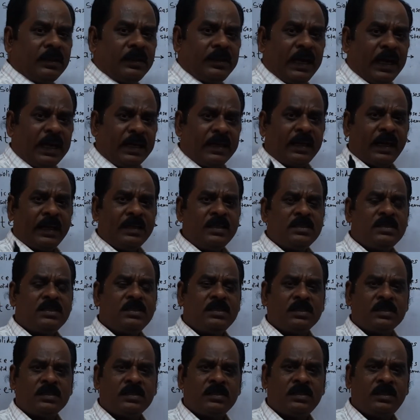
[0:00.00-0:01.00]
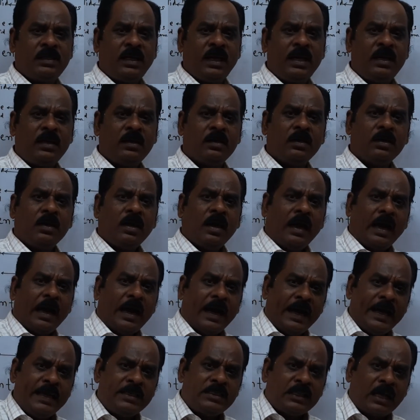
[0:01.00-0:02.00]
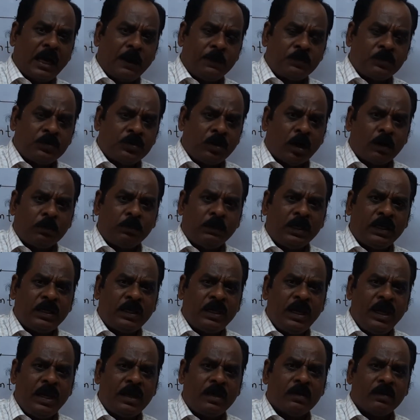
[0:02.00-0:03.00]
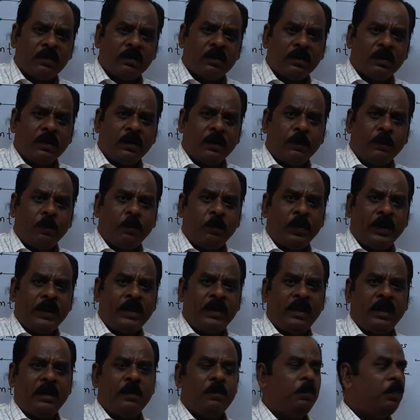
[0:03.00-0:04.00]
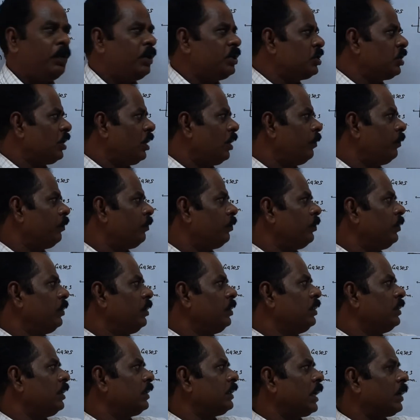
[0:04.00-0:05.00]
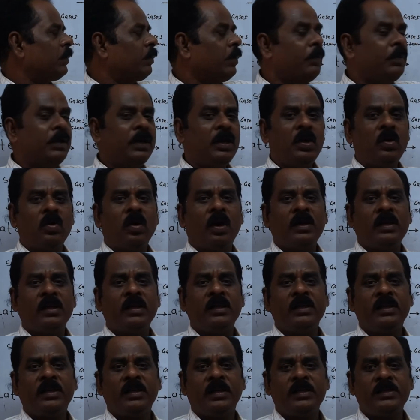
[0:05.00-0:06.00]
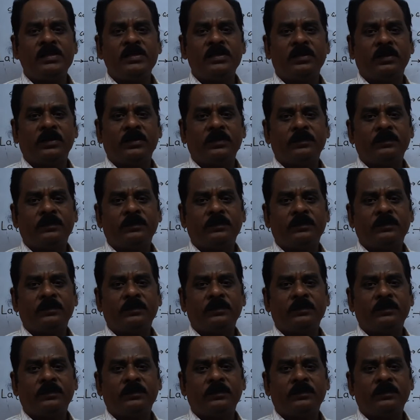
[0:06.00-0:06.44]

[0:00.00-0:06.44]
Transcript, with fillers: that transition state, ice absorbs the heat, but temperature in the thermometer not increased.